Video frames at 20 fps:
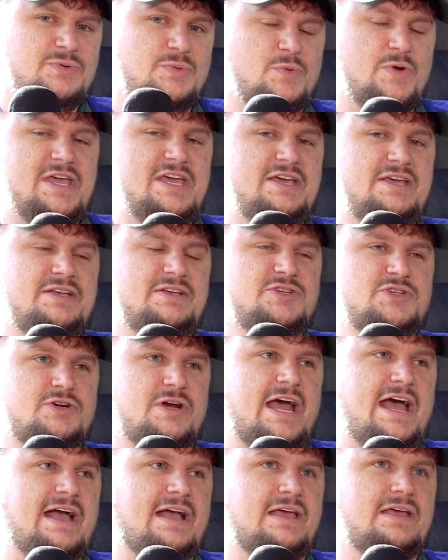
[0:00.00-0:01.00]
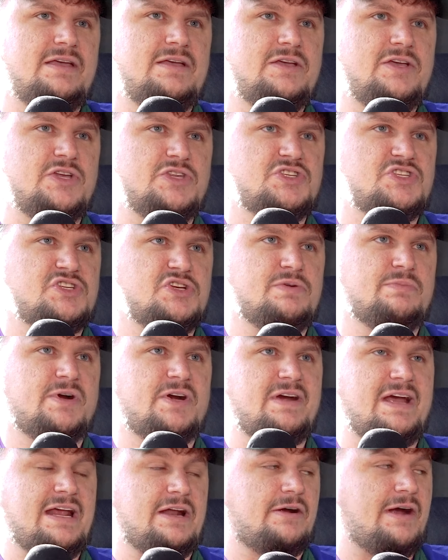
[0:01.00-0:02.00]
We track
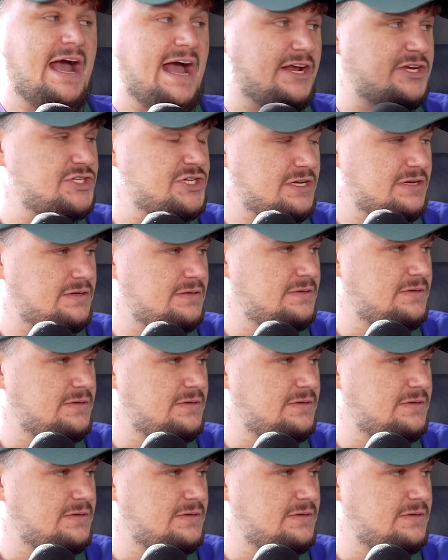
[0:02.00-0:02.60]
consumer interaction.